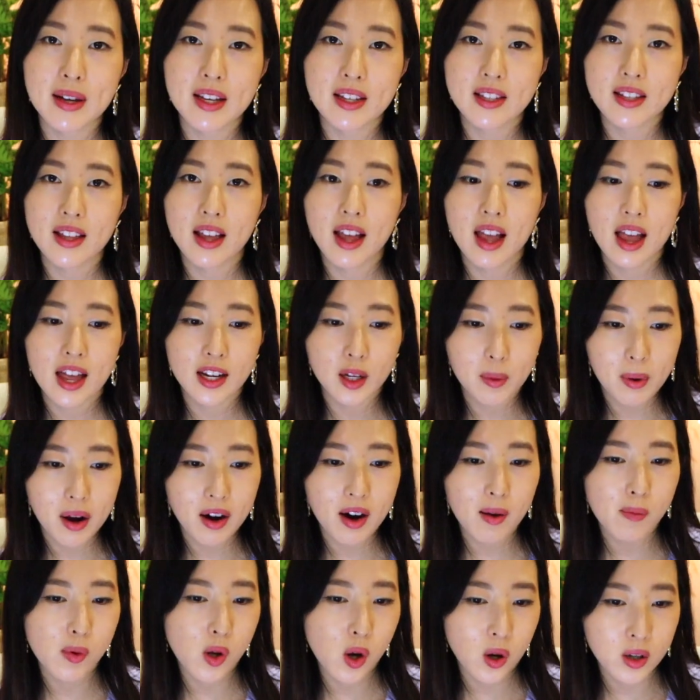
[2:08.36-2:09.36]
means that anywhere
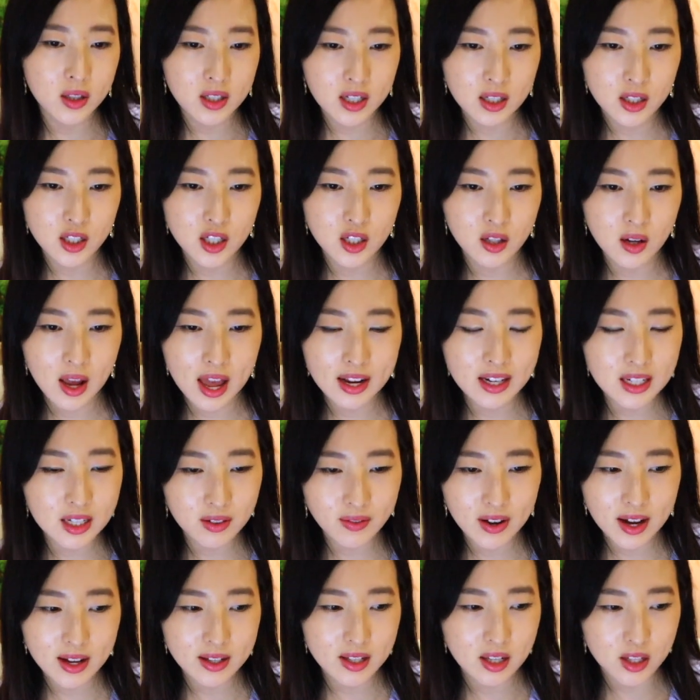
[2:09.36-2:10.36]
I'm logged into any
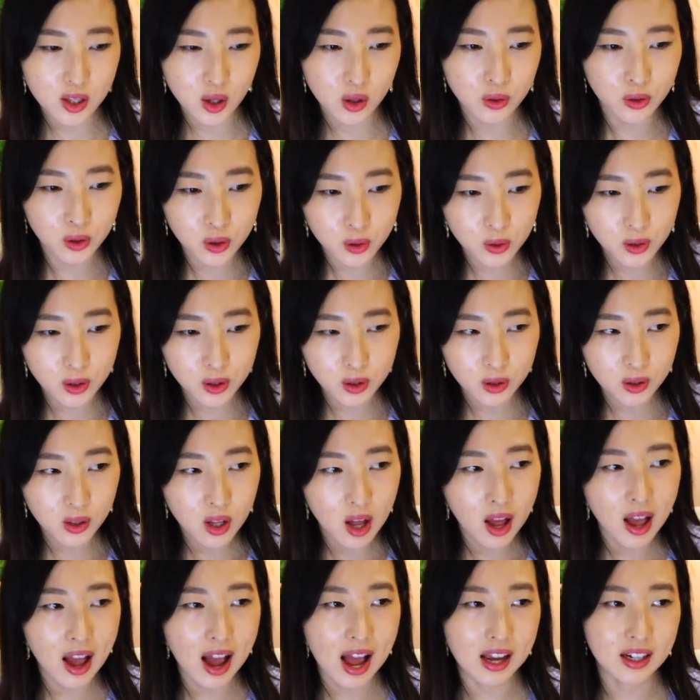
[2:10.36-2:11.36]
devices on
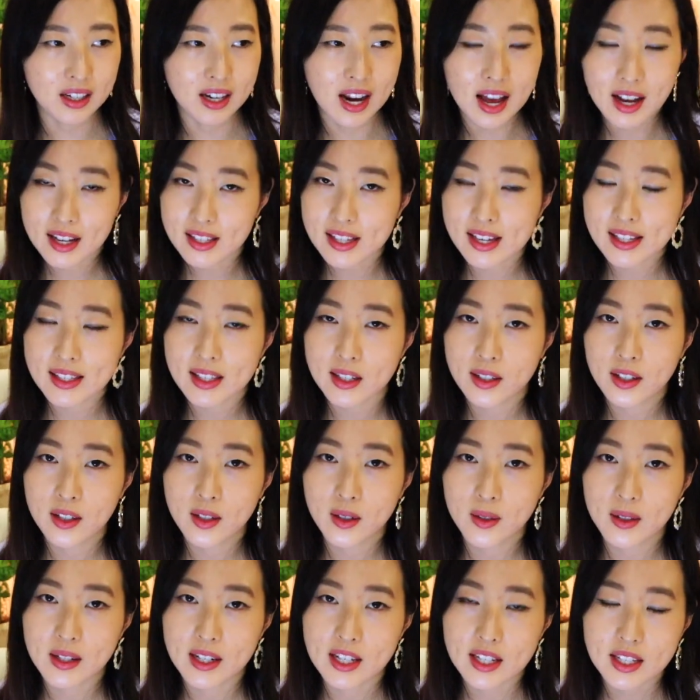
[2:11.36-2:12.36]
Google, I can access the
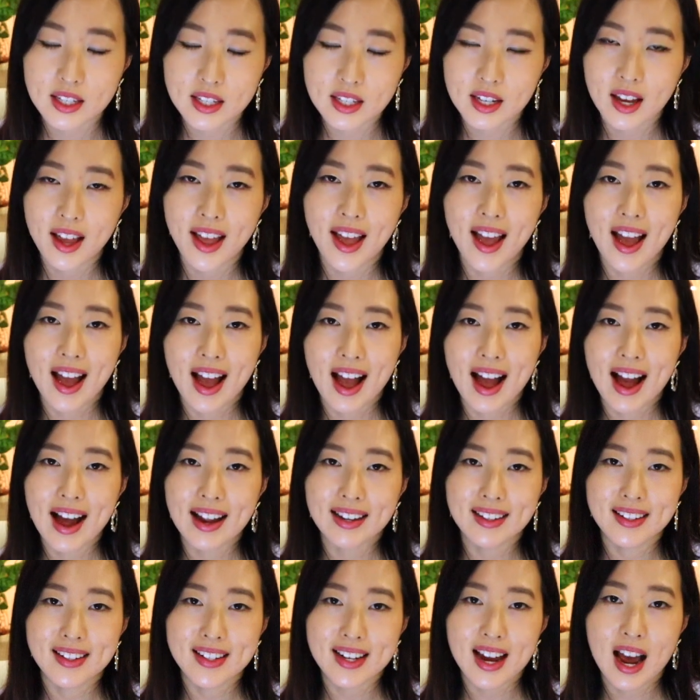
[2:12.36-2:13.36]
to-do list,
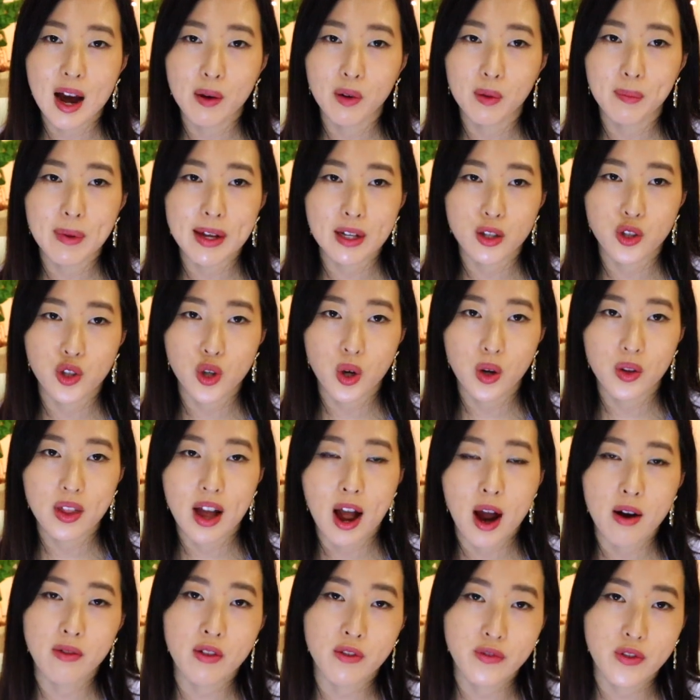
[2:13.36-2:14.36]
and I will make sure
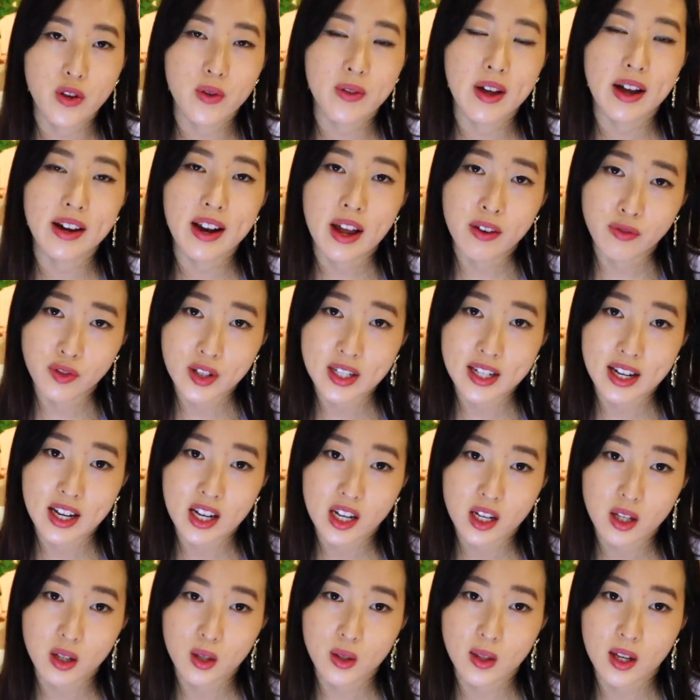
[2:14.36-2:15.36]
that I review that every
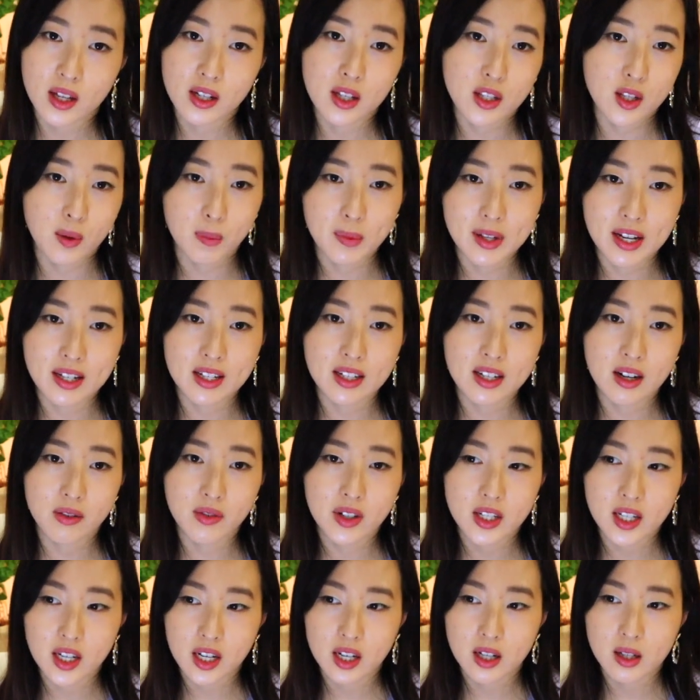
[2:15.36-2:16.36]
day and it's updated
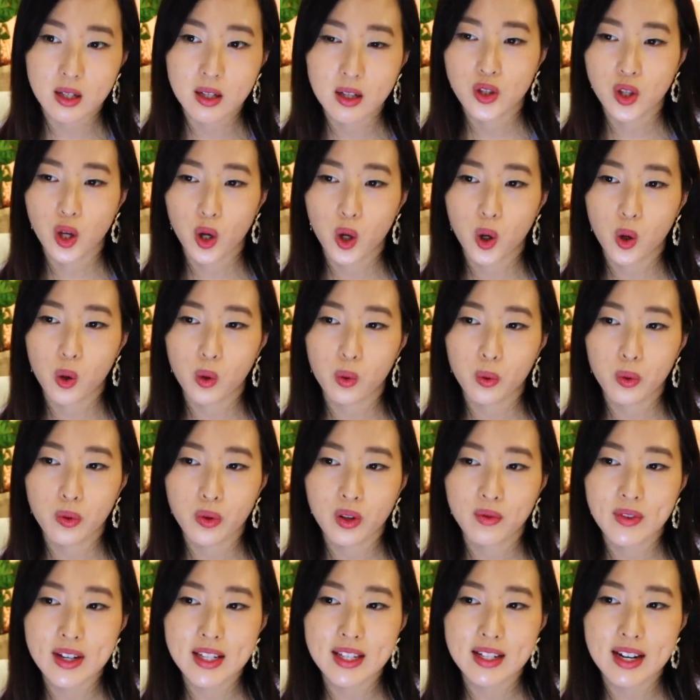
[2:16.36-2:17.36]
every day. So
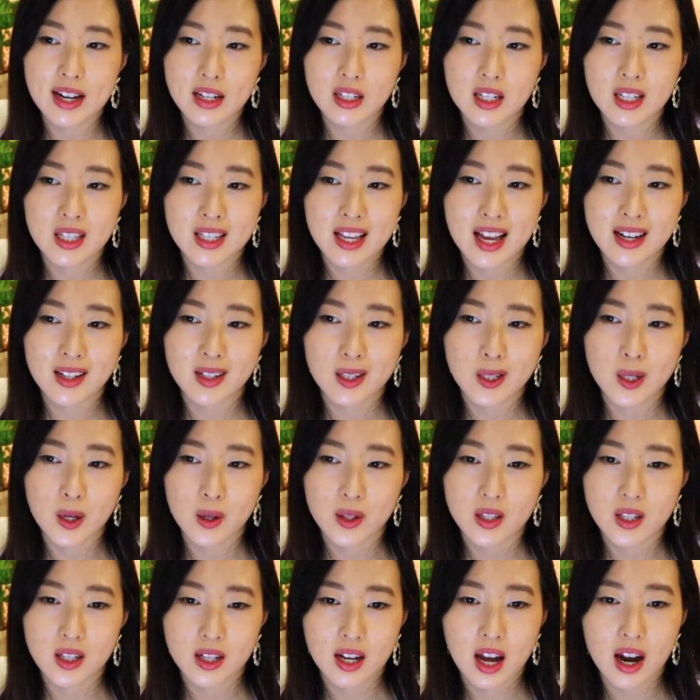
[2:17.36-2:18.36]
the reason I decided
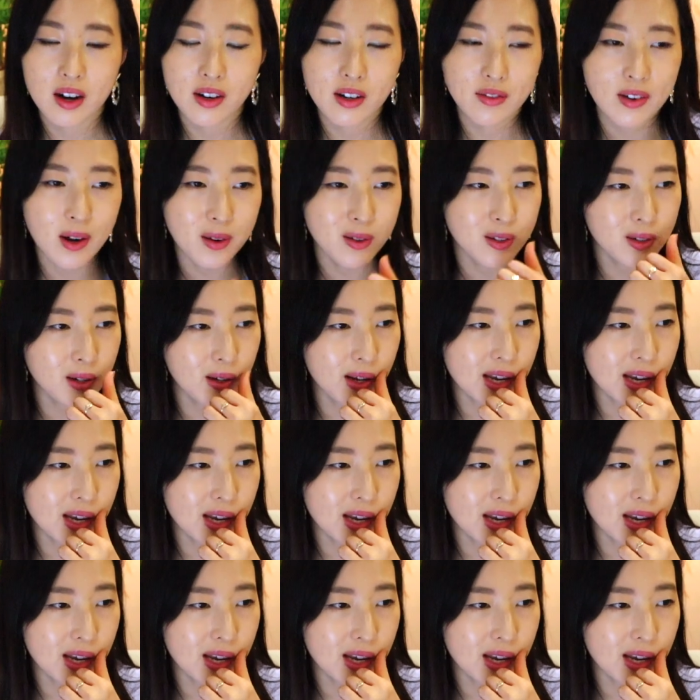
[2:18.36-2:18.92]
not to carry around